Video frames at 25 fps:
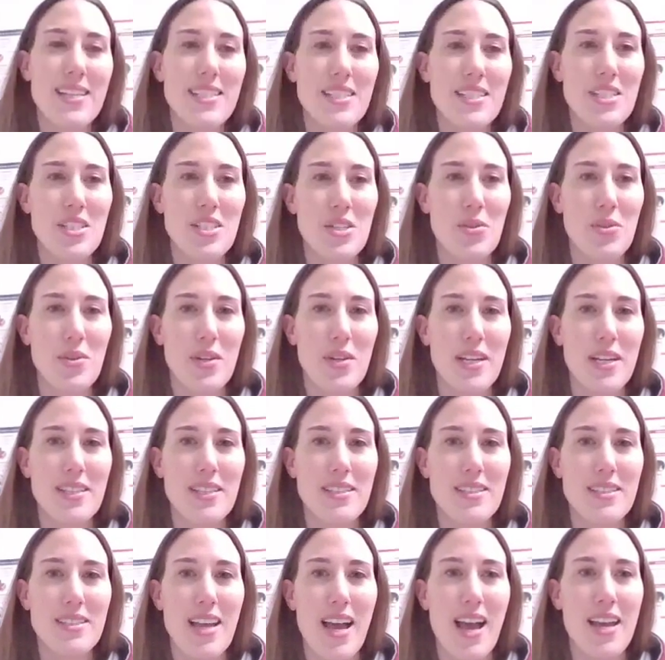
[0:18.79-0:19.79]

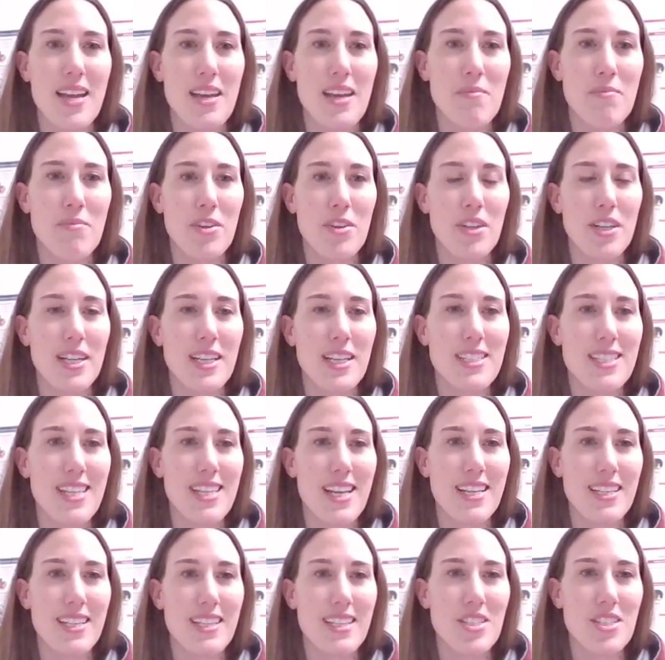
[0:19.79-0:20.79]
students, I am very
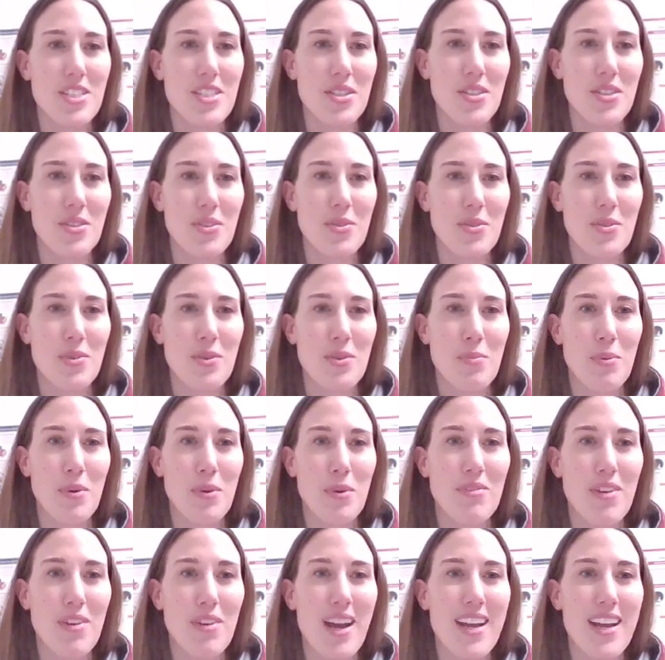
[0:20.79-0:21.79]
excited to
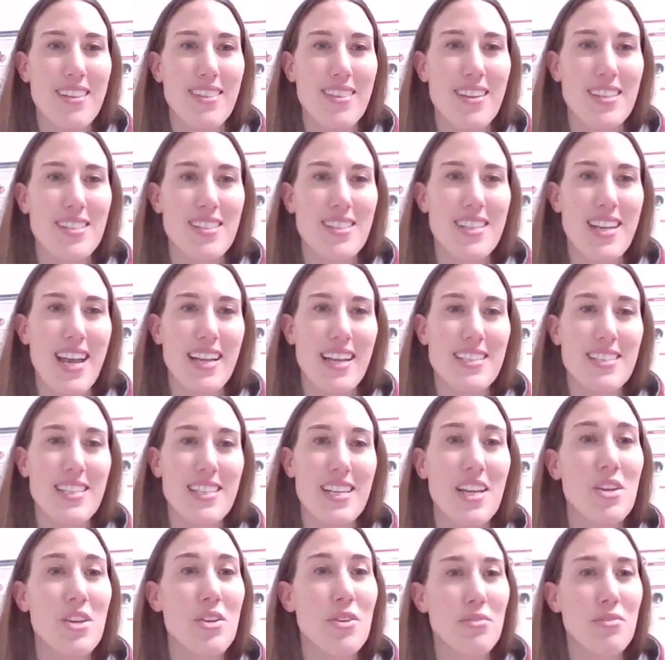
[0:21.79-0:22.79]
provide this next
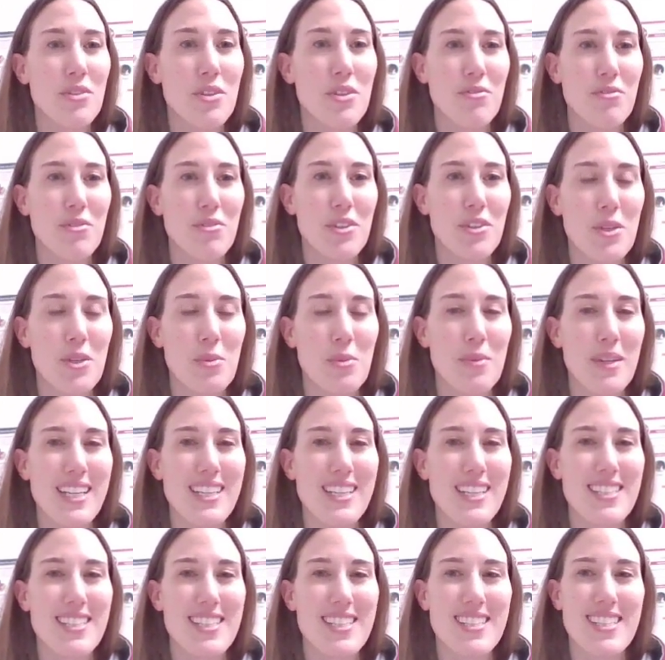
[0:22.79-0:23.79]
interview for you
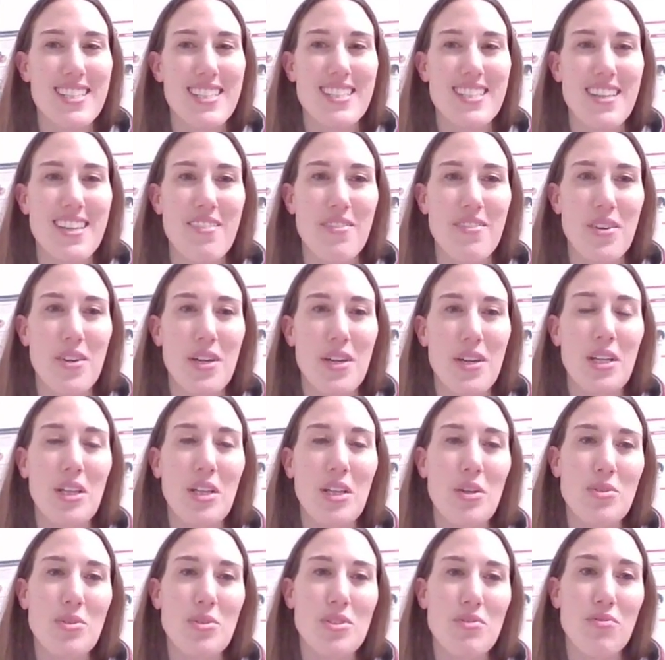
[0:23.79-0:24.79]
because this is a very
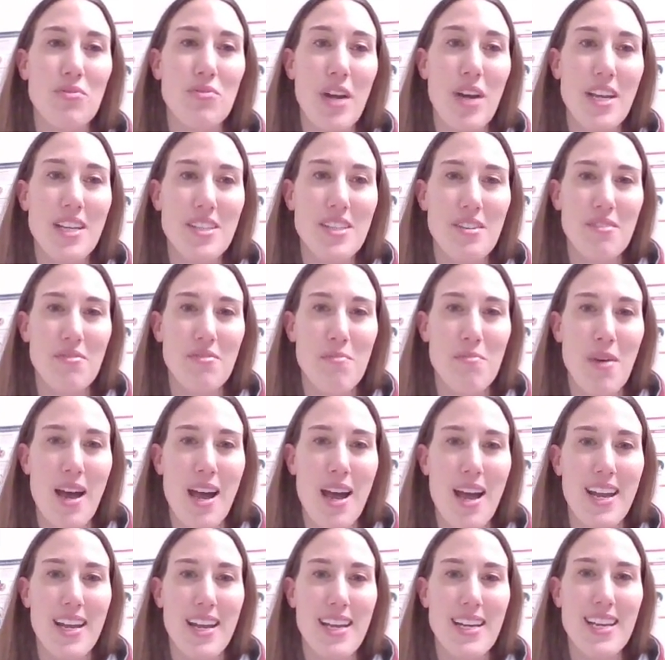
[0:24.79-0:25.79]
close friend of
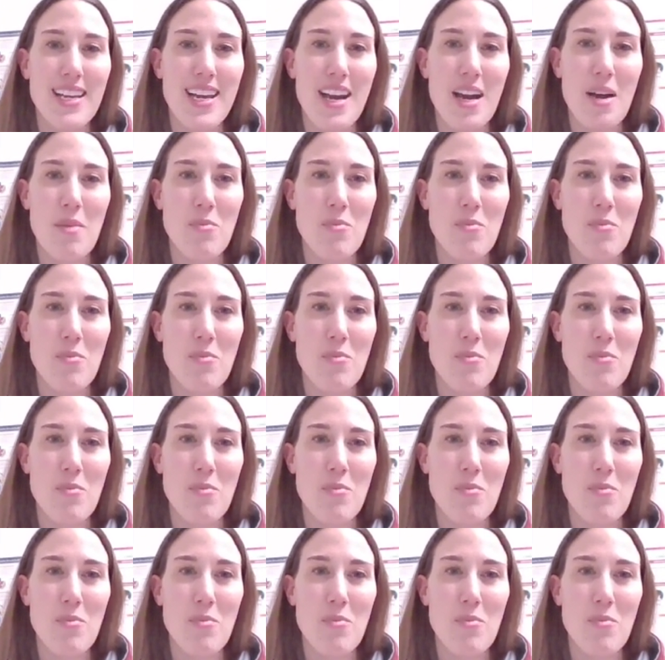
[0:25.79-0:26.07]
mine.